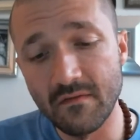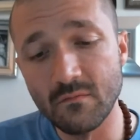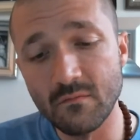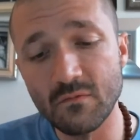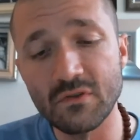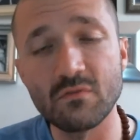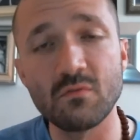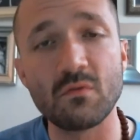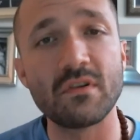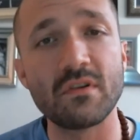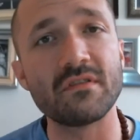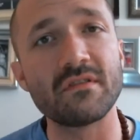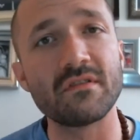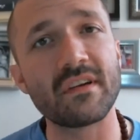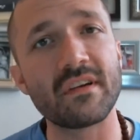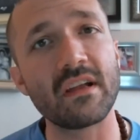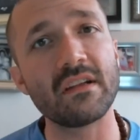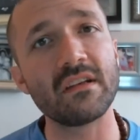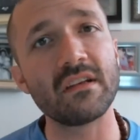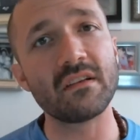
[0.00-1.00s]
and was
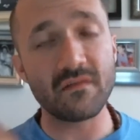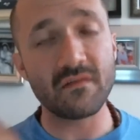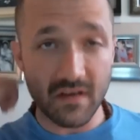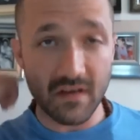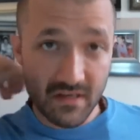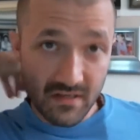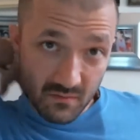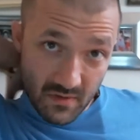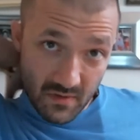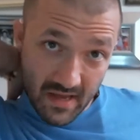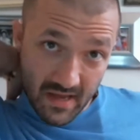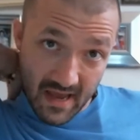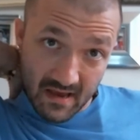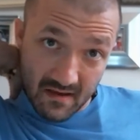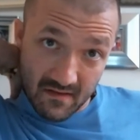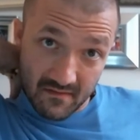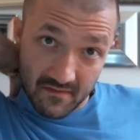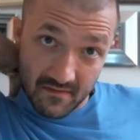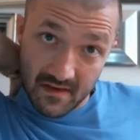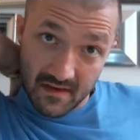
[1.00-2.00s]
wondering any advice we
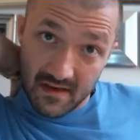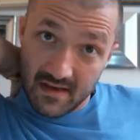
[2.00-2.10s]
have."